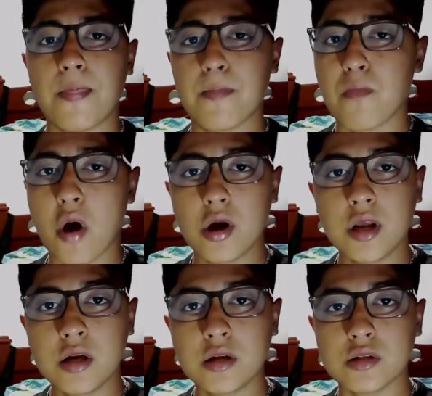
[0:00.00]

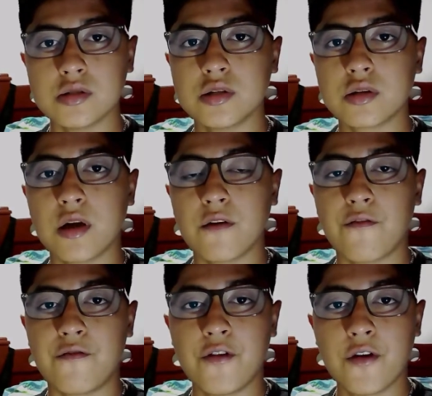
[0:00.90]
money, you give
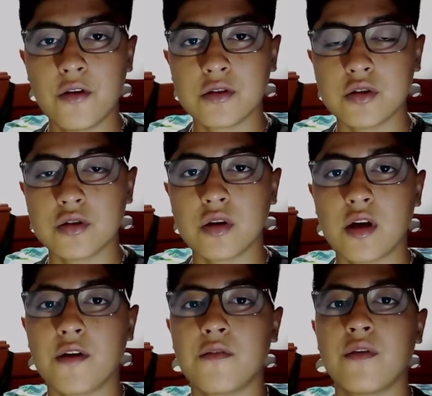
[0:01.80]
food, you
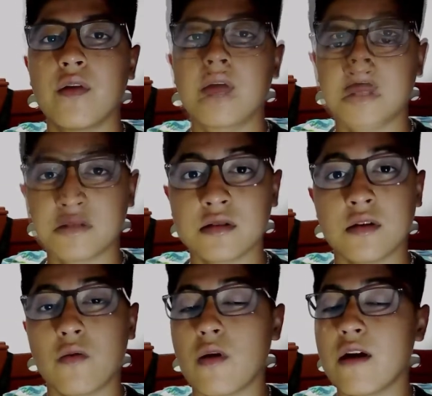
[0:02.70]
give
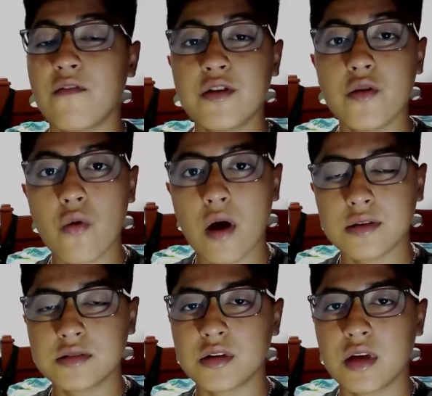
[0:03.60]
whatever you
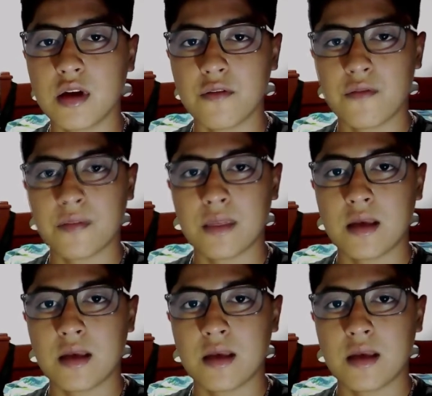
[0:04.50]
want, you give.